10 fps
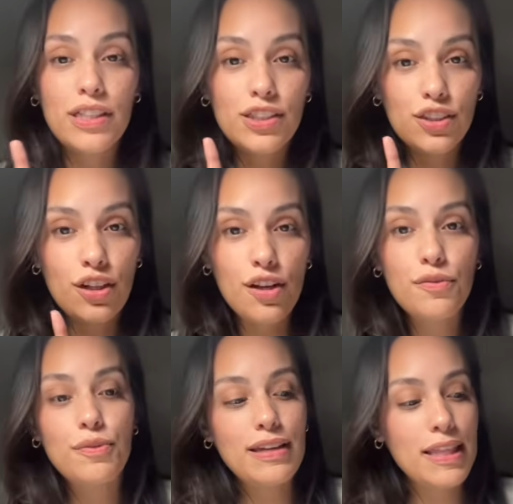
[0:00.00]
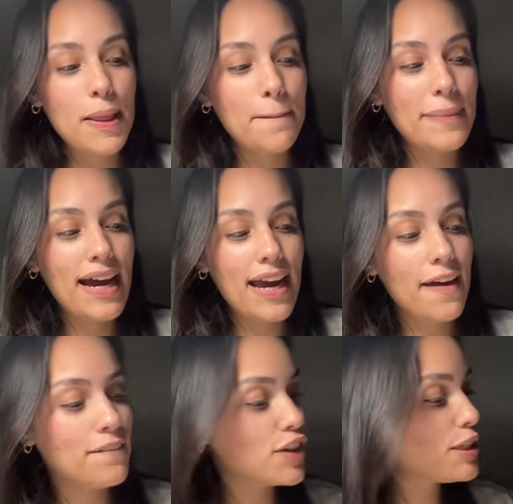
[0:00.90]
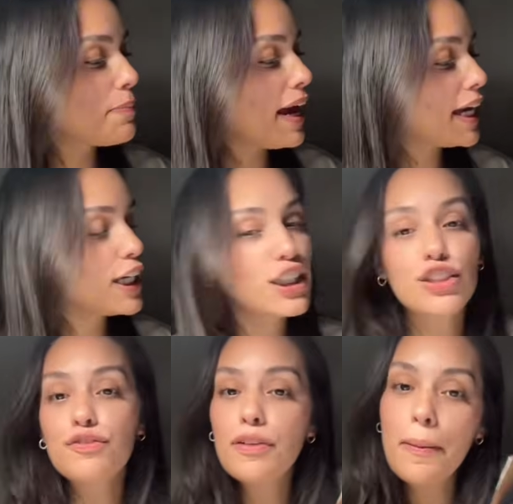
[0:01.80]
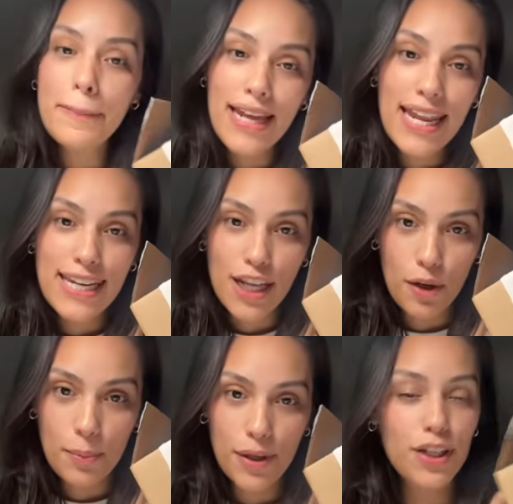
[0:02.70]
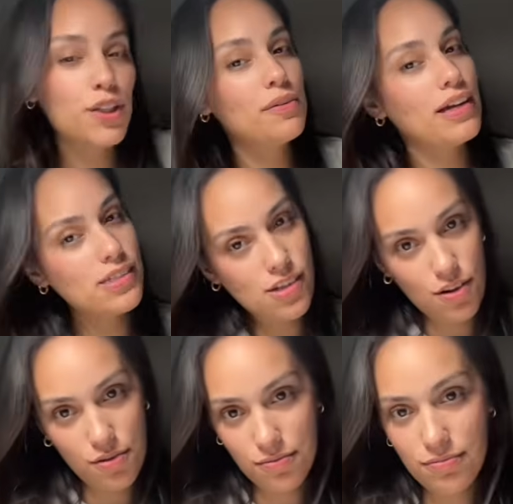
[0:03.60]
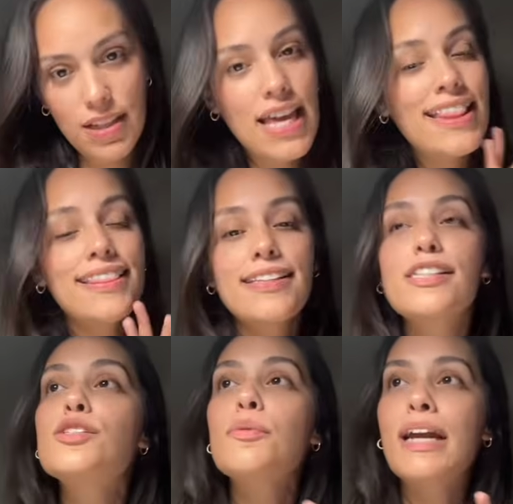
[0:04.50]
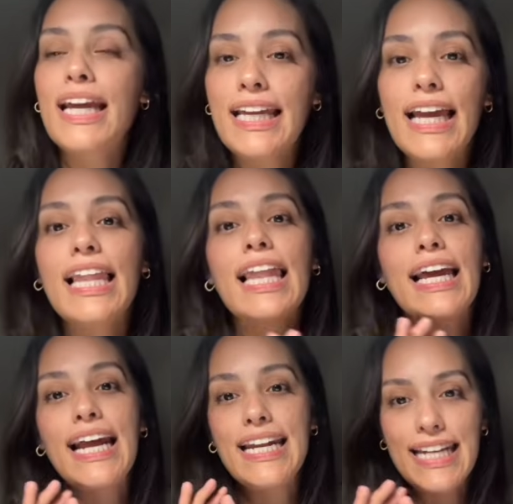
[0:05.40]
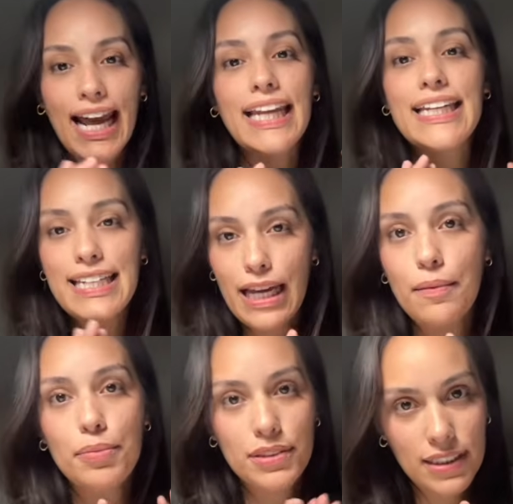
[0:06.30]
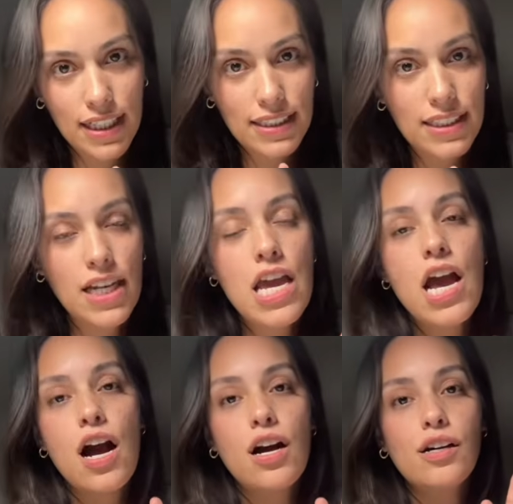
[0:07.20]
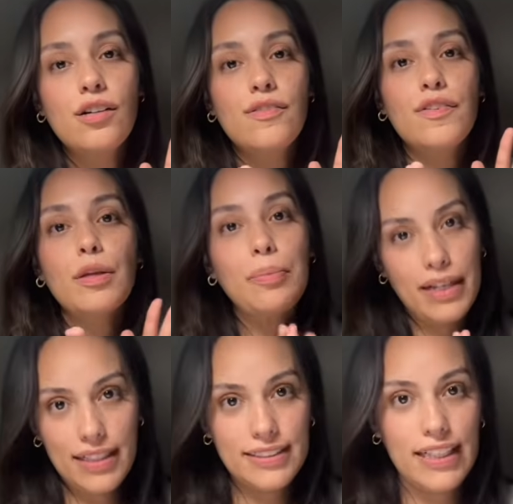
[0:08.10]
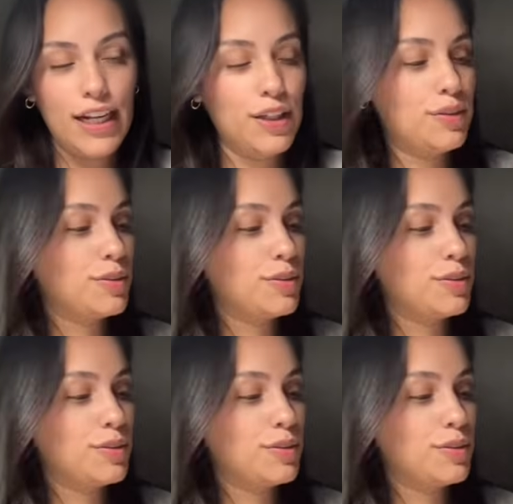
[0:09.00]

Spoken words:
start off with my first package from Nail Mart. You guys know this is where I get like 99% of the products that I use.